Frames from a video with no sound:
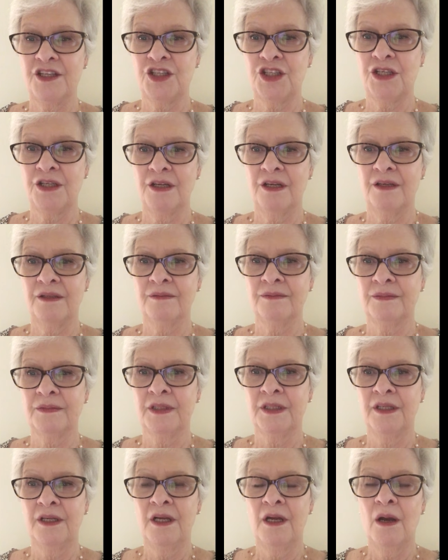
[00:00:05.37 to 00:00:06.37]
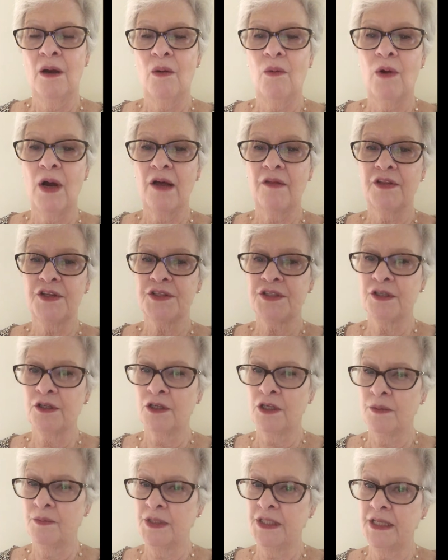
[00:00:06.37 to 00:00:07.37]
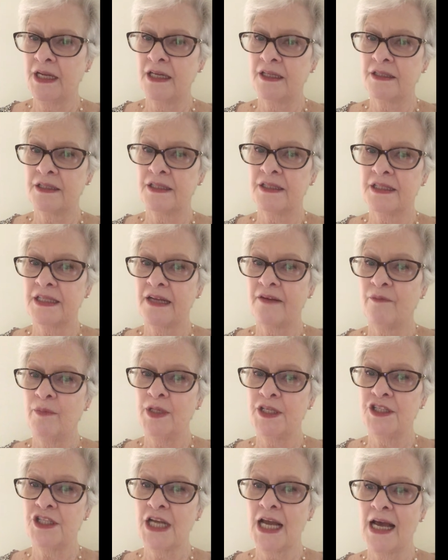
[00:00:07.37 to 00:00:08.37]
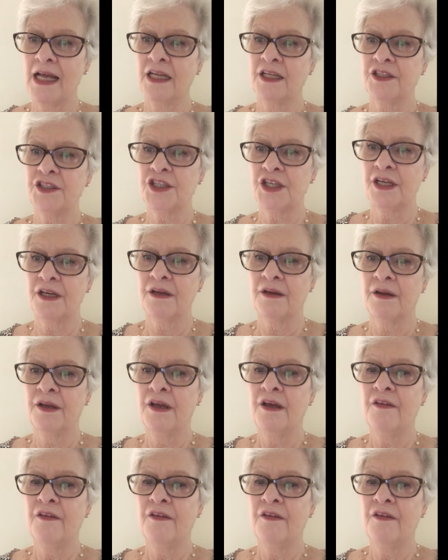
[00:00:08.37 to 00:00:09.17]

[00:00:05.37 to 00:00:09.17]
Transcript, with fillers: this year. While the circumstances have been challenging,